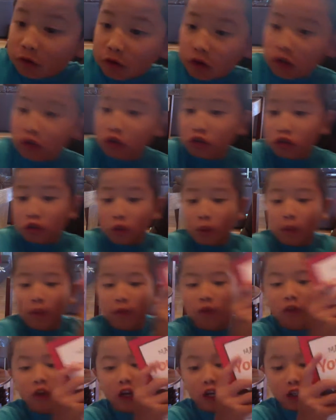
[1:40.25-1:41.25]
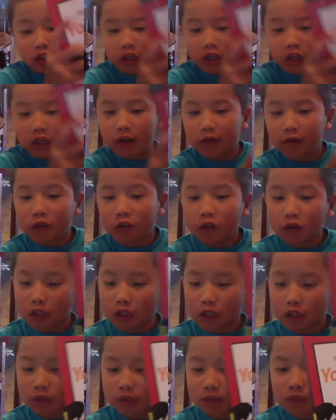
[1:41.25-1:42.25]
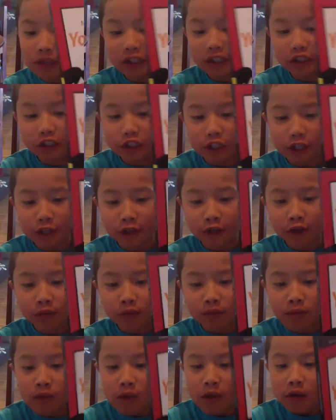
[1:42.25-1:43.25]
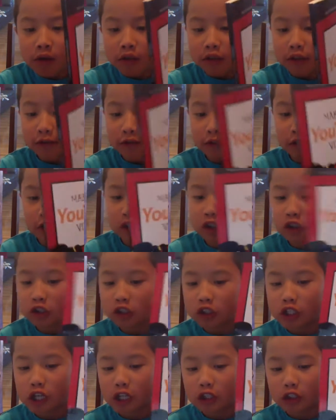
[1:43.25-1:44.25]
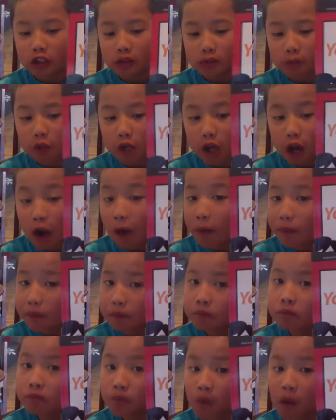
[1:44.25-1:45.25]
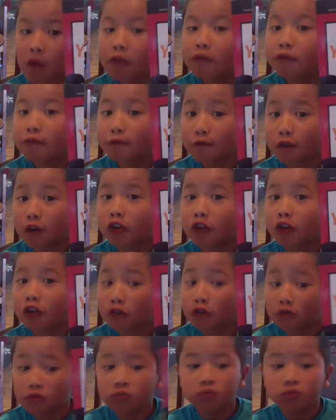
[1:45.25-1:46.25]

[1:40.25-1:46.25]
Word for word: YouTube, if you guys haven't already made a channel, definitely check this book out. Very good.